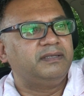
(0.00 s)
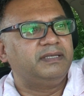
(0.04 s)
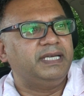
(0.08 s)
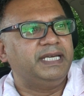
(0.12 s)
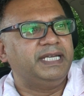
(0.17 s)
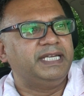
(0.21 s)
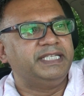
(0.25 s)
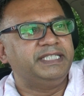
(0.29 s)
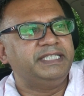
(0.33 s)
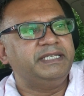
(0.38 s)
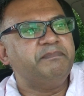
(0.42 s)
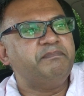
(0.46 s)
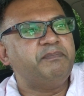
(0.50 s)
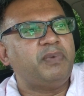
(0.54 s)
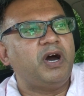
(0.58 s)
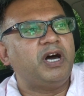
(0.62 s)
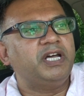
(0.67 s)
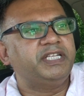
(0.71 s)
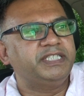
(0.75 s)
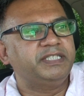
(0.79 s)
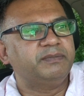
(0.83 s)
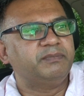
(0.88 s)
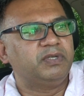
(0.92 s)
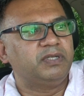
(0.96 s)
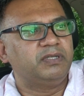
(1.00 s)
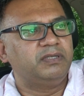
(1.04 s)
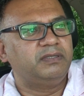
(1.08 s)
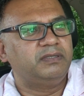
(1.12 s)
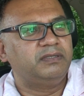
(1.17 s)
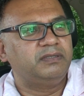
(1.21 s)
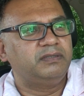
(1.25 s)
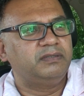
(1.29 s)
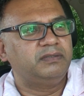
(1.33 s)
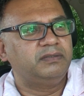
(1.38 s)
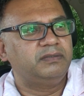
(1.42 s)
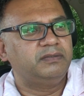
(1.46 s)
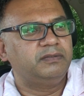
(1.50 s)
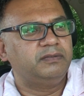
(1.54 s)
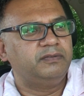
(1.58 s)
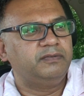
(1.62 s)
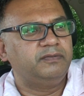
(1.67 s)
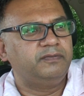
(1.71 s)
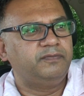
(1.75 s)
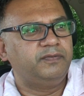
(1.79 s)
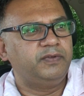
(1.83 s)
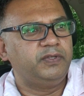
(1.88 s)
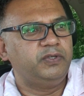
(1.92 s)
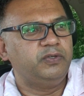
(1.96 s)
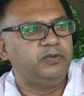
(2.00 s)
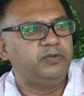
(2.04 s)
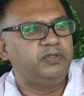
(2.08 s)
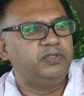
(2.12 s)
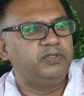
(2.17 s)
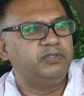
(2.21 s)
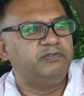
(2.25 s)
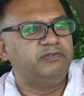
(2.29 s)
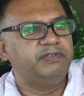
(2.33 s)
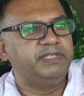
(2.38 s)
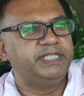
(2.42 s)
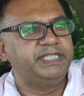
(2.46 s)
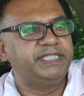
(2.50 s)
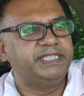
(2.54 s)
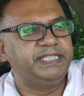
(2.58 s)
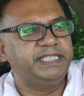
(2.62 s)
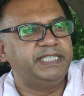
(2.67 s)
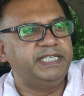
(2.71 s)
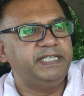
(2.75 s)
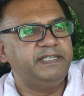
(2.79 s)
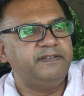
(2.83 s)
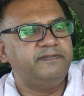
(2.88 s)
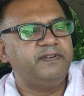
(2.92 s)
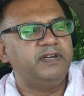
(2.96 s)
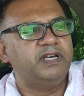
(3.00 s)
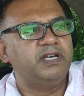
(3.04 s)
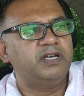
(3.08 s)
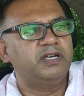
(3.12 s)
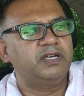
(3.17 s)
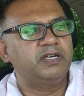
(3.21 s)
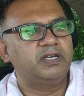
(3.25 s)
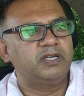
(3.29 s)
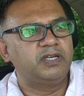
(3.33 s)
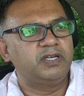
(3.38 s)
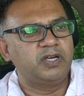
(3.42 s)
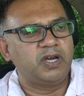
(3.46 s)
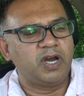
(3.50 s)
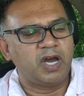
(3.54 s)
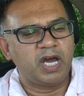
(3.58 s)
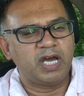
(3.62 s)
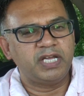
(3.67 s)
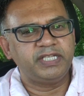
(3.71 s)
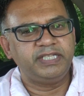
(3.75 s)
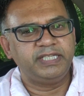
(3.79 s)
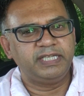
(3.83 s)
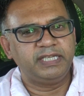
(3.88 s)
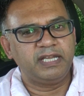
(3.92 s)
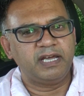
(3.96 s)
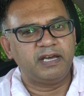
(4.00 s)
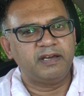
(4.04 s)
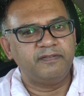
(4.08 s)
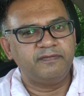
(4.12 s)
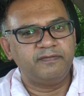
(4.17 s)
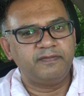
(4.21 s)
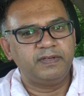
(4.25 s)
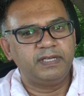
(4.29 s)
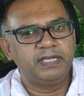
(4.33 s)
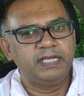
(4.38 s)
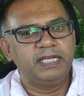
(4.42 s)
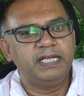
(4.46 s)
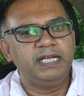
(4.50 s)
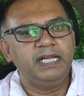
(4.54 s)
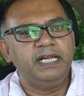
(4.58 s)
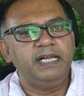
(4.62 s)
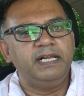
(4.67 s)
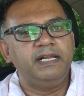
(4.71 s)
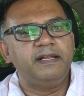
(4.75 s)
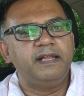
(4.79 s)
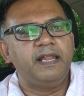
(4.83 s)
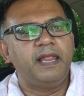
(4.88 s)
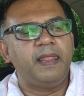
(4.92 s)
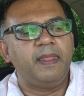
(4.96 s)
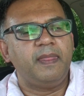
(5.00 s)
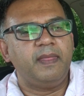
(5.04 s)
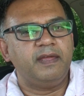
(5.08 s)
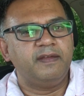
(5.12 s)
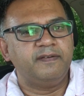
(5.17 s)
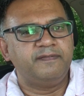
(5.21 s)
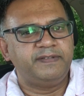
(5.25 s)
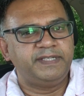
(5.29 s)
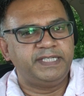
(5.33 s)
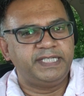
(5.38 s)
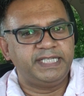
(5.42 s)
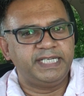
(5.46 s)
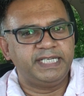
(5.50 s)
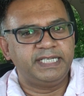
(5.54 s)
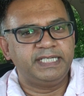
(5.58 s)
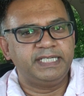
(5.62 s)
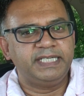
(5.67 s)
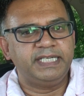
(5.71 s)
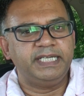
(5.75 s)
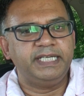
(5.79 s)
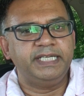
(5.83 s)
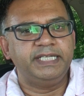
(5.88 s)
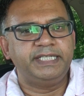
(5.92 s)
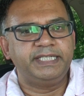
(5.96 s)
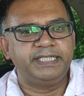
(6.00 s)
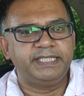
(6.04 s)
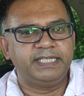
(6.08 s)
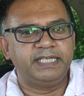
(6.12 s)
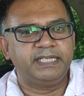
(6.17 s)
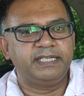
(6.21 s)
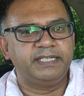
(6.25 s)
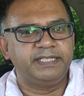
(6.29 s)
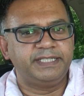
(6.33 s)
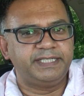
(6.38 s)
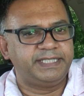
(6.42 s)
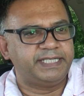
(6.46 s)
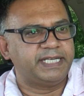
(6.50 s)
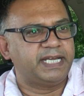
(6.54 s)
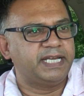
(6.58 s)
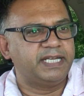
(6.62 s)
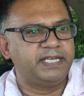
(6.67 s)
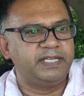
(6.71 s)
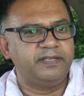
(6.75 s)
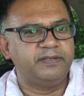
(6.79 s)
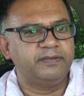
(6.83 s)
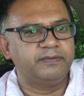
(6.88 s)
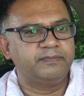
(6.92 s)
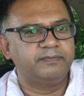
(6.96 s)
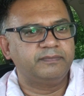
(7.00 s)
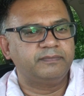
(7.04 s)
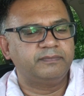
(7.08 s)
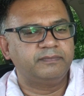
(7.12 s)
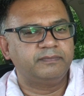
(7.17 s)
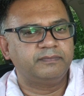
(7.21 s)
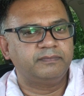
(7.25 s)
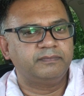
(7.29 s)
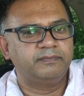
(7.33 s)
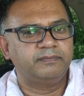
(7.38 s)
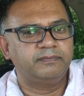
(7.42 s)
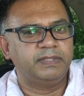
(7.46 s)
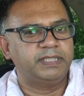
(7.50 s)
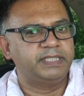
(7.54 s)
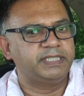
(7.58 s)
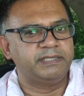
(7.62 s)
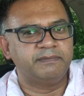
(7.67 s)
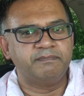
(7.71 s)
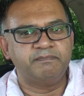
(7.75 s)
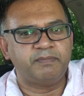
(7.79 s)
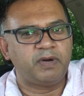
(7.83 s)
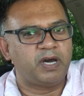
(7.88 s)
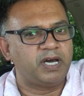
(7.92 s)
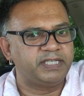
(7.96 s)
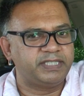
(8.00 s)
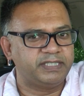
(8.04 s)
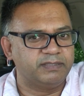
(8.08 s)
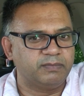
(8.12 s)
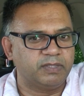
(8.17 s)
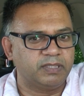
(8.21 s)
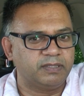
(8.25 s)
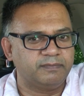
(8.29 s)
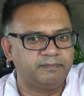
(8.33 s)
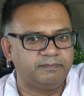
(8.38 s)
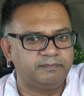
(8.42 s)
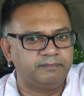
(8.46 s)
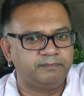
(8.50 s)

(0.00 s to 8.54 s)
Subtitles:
it is impossible for you to receive God's love if sin is still inside you. It's impossible.